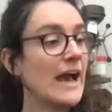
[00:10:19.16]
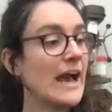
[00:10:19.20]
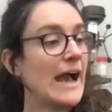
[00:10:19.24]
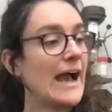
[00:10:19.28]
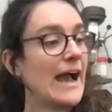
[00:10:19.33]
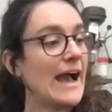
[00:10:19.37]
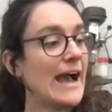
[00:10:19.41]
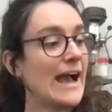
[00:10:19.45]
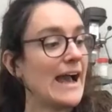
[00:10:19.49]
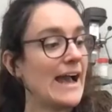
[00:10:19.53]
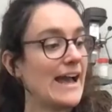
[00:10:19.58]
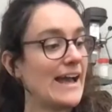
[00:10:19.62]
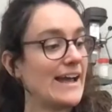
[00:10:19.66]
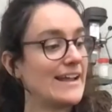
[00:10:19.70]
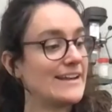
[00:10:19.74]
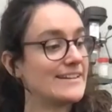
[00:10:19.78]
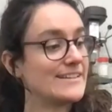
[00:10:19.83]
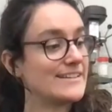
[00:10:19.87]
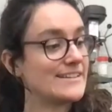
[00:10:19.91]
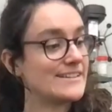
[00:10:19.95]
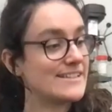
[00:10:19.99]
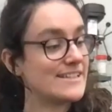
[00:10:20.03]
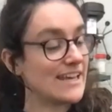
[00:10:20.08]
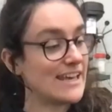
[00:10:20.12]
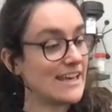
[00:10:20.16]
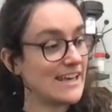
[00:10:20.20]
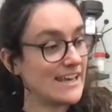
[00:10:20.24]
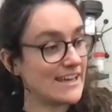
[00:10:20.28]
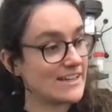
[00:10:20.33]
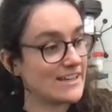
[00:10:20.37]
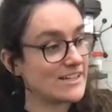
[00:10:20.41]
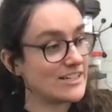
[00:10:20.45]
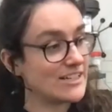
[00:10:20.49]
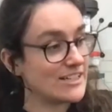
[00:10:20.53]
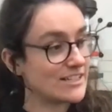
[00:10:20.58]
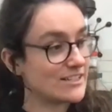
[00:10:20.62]
and it
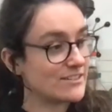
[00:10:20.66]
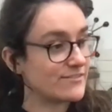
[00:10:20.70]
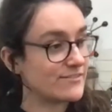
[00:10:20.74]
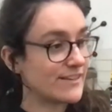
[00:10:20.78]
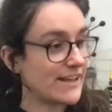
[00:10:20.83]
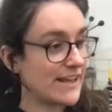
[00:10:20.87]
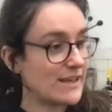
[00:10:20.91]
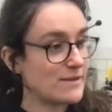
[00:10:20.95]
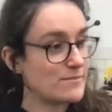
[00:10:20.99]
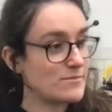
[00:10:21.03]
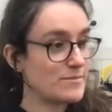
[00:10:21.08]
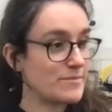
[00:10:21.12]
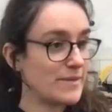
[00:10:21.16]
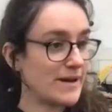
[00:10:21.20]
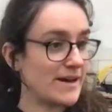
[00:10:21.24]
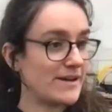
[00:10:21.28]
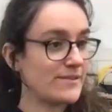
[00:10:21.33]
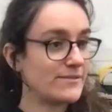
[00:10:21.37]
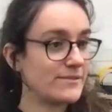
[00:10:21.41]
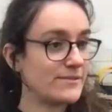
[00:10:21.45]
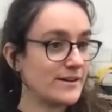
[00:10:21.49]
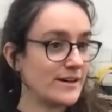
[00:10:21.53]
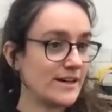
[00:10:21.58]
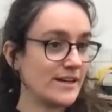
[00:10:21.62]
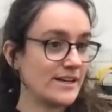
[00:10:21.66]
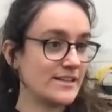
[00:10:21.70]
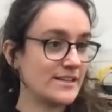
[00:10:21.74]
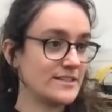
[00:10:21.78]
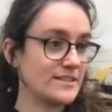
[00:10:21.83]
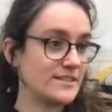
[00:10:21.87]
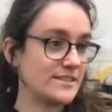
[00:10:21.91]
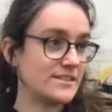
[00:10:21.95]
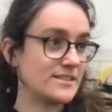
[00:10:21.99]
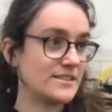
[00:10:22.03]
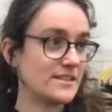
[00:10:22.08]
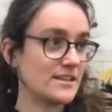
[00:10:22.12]
kind of came about
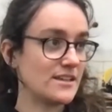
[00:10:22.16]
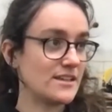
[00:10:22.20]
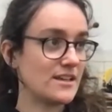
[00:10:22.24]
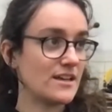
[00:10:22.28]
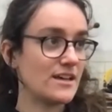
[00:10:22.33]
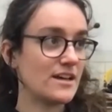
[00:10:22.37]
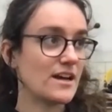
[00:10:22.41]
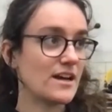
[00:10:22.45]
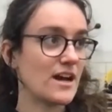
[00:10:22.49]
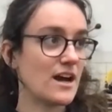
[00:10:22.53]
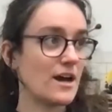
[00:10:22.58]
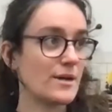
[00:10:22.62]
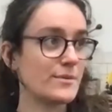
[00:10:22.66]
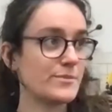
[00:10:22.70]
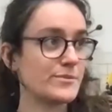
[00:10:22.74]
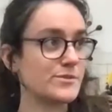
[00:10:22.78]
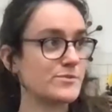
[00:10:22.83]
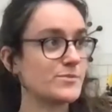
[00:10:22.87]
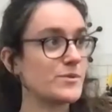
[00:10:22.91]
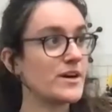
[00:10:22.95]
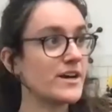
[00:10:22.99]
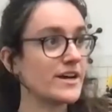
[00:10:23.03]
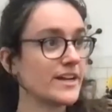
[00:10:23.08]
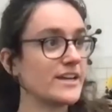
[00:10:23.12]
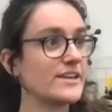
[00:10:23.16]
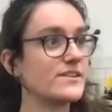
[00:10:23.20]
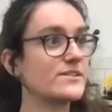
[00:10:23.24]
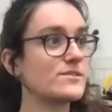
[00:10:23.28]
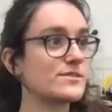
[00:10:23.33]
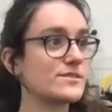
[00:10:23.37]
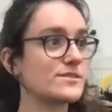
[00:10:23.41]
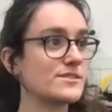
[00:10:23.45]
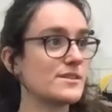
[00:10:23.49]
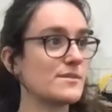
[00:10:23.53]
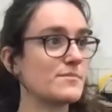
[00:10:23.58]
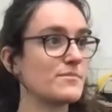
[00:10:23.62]
as I was working
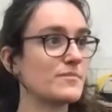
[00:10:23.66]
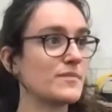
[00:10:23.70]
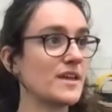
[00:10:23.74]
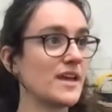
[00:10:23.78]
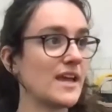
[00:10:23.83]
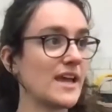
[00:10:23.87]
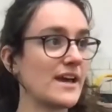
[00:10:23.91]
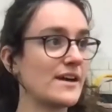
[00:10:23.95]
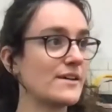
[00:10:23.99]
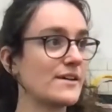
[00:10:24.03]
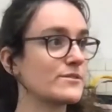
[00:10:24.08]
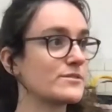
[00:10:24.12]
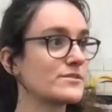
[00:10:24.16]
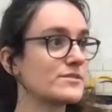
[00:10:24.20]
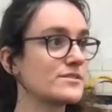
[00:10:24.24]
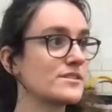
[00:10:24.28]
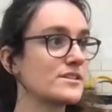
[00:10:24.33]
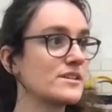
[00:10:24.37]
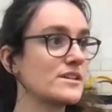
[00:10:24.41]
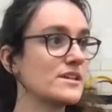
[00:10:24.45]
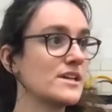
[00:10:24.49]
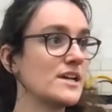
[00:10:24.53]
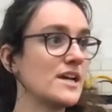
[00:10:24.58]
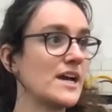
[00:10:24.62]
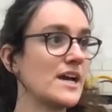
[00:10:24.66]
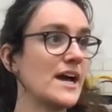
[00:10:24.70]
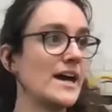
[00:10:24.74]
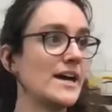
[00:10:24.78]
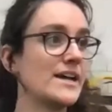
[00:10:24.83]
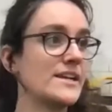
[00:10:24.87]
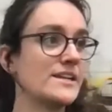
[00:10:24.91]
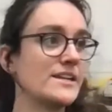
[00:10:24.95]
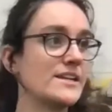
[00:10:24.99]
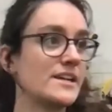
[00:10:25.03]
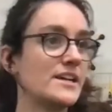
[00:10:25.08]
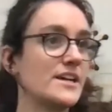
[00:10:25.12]
on something else,
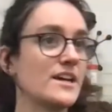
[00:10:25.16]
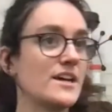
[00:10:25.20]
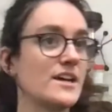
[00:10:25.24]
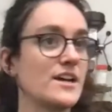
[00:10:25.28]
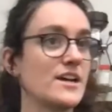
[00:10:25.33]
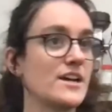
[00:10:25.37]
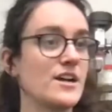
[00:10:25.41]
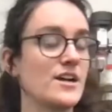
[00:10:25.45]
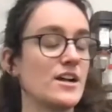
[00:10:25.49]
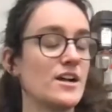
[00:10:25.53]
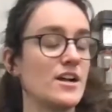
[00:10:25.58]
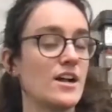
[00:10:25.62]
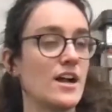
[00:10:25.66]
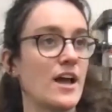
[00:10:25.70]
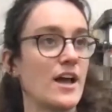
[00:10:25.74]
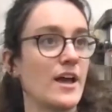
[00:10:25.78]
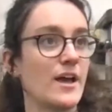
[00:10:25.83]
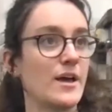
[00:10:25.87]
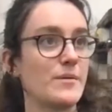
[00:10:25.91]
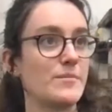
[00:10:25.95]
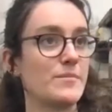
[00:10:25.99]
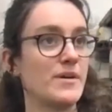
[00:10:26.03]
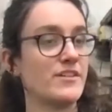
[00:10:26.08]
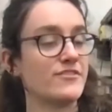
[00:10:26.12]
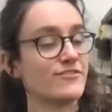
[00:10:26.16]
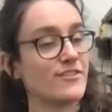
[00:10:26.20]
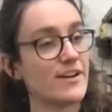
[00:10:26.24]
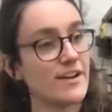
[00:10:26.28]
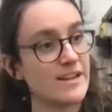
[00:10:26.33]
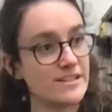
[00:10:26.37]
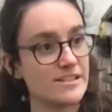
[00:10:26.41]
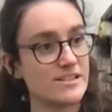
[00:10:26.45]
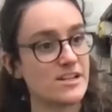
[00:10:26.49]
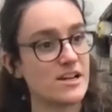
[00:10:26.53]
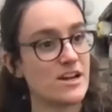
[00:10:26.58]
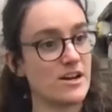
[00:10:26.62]
and a
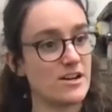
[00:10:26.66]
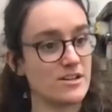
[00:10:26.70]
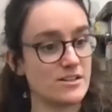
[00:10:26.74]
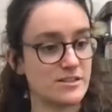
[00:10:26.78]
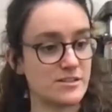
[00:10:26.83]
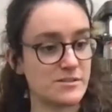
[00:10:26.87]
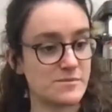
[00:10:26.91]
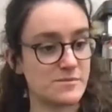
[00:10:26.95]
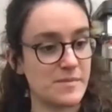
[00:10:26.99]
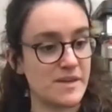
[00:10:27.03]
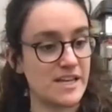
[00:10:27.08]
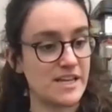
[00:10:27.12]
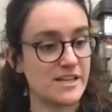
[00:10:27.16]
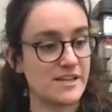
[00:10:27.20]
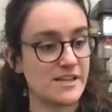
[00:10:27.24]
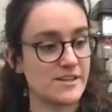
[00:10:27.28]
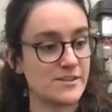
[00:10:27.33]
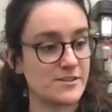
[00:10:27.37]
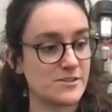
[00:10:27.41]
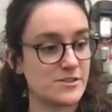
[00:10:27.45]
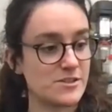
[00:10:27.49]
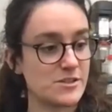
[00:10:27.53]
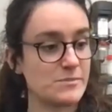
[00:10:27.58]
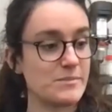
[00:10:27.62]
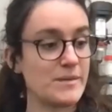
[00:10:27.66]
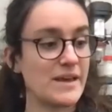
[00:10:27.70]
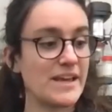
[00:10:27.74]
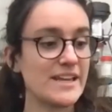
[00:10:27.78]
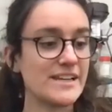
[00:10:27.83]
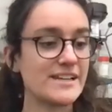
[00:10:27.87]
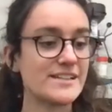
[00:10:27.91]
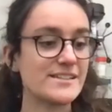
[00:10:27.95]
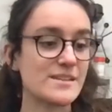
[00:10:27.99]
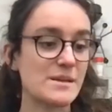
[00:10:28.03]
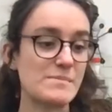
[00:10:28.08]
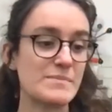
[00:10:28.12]
friend asked me to
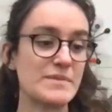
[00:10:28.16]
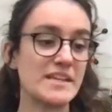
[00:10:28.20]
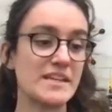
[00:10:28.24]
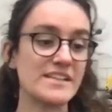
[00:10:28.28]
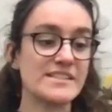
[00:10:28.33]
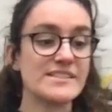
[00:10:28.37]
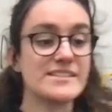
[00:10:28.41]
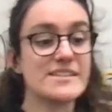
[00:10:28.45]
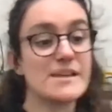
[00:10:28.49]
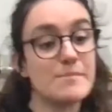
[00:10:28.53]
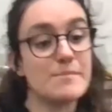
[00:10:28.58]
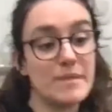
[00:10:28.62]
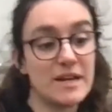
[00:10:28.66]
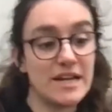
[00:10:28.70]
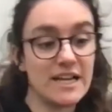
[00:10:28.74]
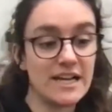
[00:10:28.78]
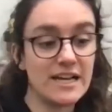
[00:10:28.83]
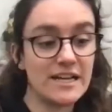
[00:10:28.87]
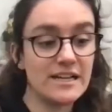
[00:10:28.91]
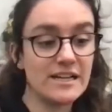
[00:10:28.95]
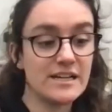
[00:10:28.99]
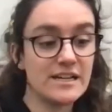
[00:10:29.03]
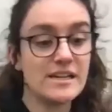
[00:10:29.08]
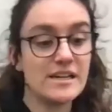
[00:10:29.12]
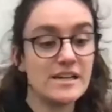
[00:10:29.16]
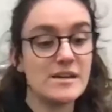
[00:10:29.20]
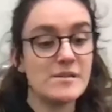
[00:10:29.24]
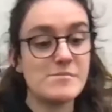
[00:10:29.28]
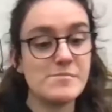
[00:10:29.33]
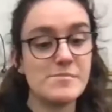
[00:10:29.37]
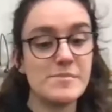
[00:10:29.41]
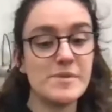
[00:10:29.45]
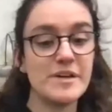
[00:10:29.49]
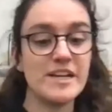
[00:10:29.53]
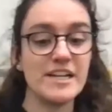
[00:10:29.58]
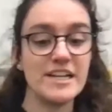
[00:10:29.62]
make something similar,
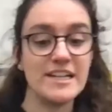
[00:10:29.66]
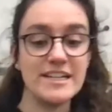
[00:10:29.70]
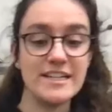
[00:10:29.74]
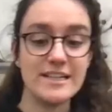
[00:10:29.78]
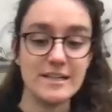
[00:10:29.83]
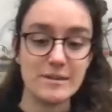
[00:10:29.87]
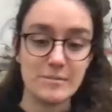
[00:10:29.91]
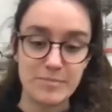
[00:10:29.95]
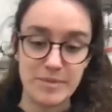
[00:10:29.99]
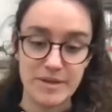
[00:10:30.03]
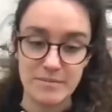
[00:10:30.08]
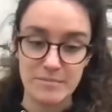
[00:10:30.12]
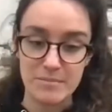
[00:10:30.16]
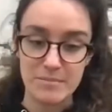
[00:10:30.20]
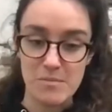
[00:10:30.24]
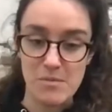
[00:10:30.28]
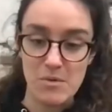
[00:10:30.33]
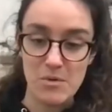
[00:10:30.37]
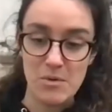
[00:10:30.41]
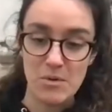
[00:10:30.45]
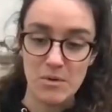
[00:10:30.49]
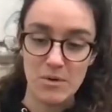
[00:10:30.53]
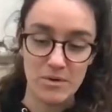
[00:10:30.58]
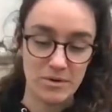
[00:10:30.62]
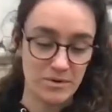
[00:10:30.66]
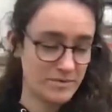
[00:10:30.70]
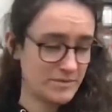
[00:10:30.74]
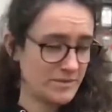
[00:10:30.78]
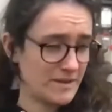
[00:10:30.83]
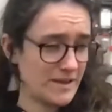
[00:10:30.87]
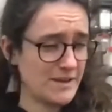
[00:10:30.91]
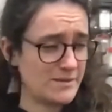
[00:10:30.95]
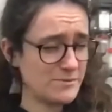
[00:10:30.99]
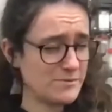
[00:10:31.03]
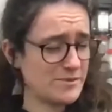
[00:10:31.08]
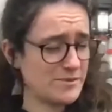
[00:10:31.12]
but a little bit more.
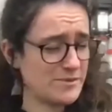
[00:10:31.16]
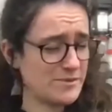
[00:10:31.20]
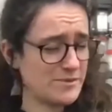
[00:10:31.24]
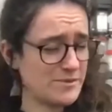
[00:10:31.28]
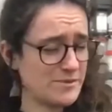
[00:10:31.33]
It was